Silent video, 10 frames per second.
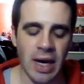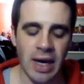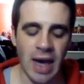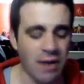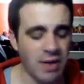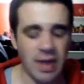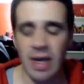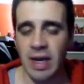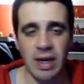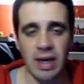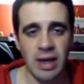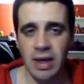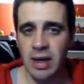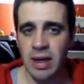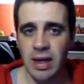Everything,
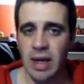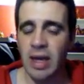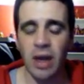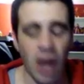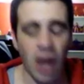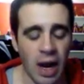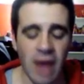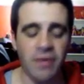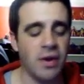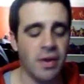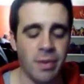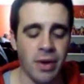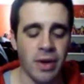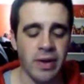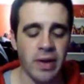a lot of effort is
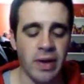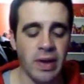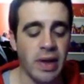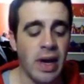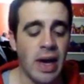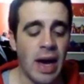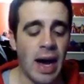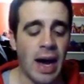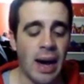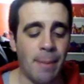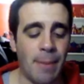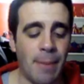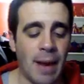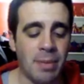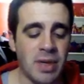put into this.
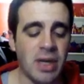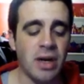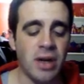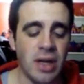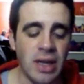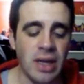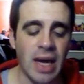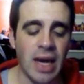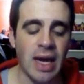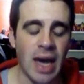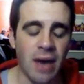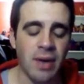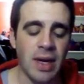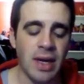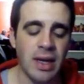I particularly like how
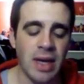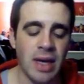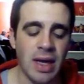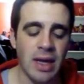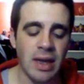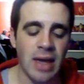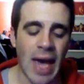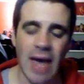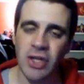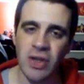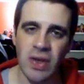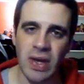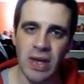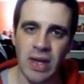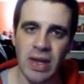he does action
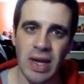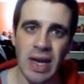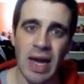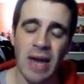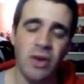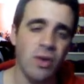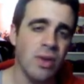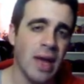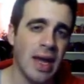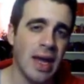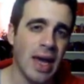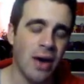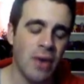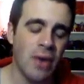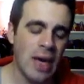scenes, and I do like
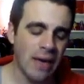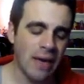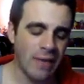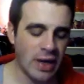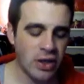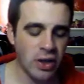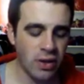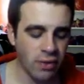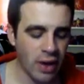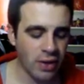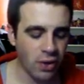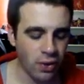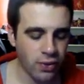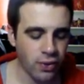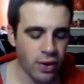how eventually throughout the
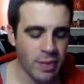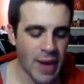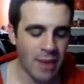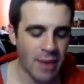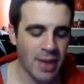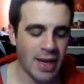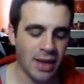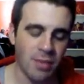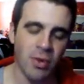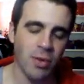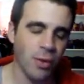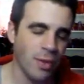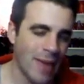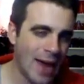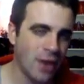whole story, Batman gets more and
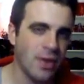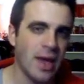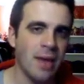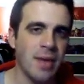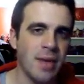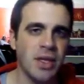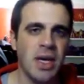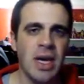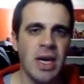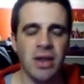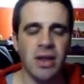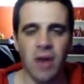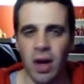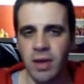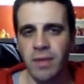more battle damage, his
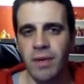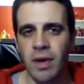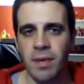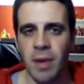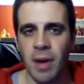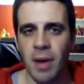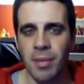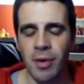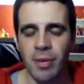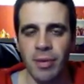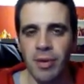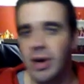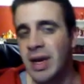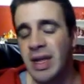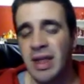costume falls apart more and
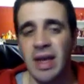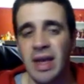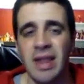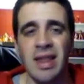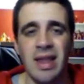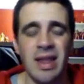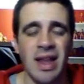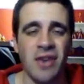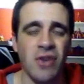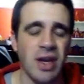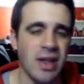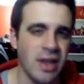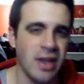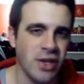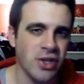more, and it's nice to see that
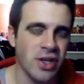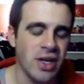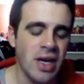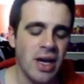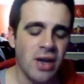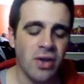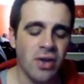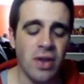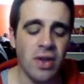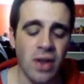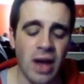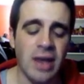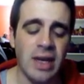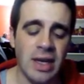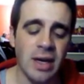transition. So there's a lot
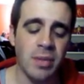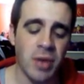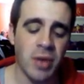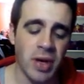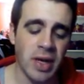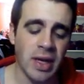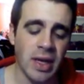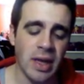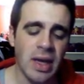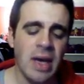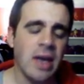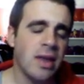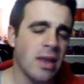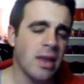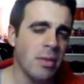of detail put into this.
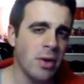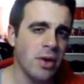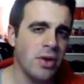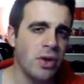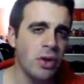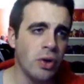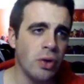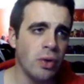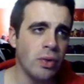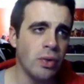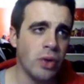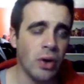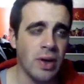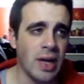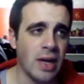Similar to
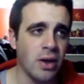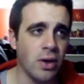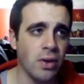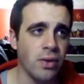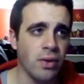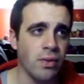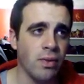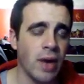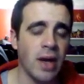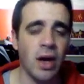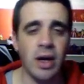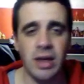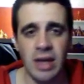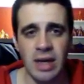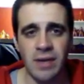Tony Daniel's run on
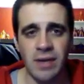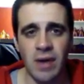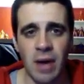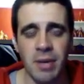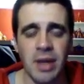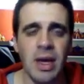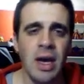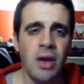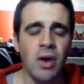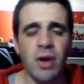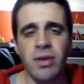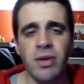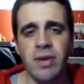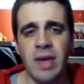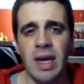Detective Comics, you
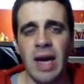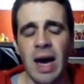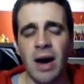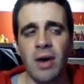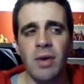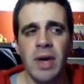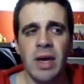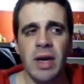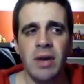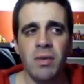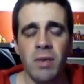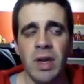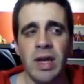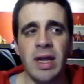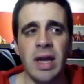also see how
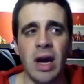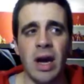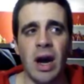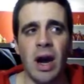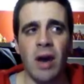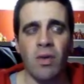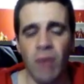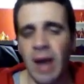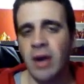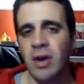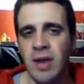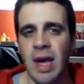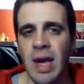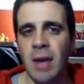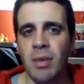really the writer is
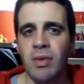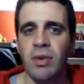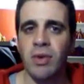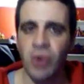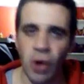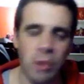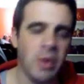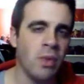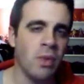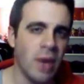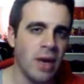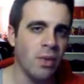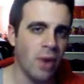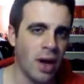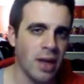able to interpret what he
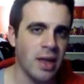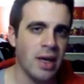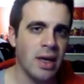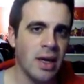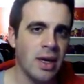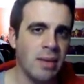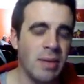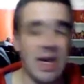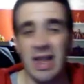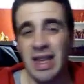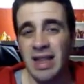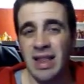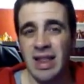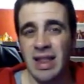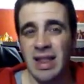wants. Because
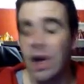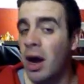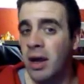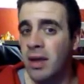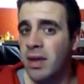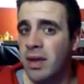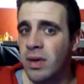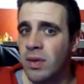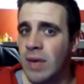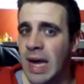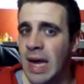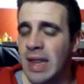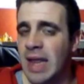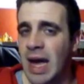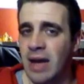he's the artist, you
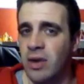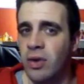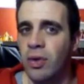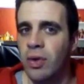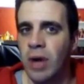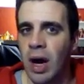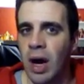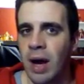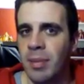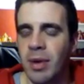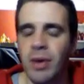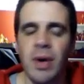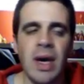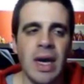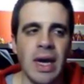get that dual combo.
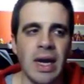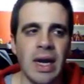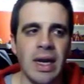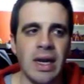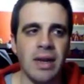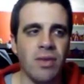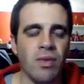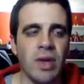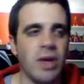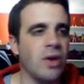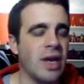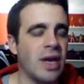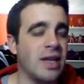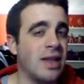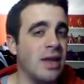It's really, you
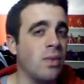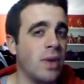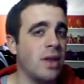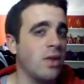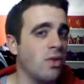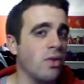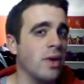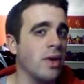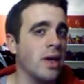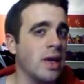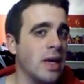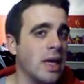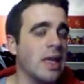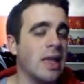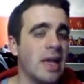get to see what the story
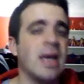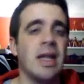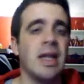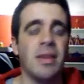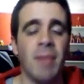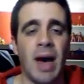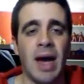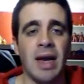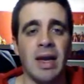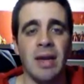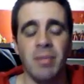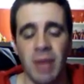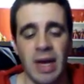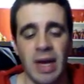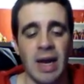is in his mind and
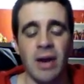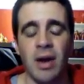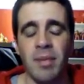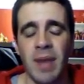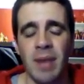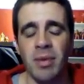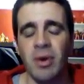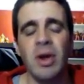play it out on paper.